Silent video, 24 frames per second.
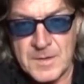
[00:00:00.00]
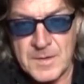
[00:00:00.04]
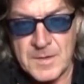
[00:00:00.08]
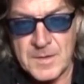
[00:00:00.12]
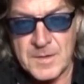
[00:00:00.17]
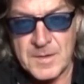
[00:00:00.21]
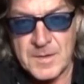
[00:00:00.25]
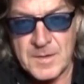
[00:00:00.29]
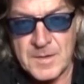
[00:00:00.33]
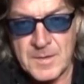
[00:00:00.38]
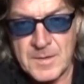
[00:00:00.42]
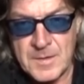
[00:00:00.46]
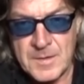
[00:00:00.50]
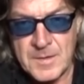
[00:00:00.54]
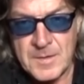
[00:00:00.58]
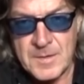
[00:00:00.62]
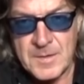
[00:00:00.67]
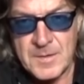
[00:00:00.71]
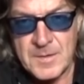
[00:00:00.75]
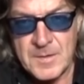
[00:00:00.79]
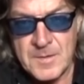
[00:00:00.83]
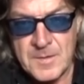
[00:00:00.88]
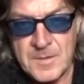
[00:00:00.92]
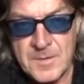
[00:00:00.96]
um, bits
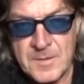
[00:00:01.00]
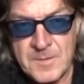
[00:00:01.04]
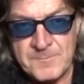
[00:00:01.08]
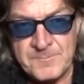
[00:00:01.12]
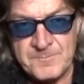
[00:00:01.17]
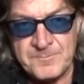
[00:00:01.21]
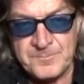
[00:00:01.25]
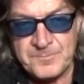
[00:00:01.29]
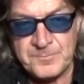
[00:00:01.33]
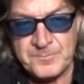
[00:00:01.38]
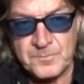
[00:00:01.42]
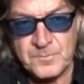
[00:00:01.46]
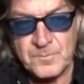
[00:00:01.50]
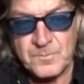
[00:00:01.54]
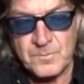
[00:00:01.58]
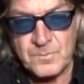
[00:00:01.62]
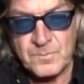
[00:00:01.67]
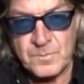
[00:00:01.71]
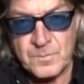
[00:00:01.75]
to pick from that,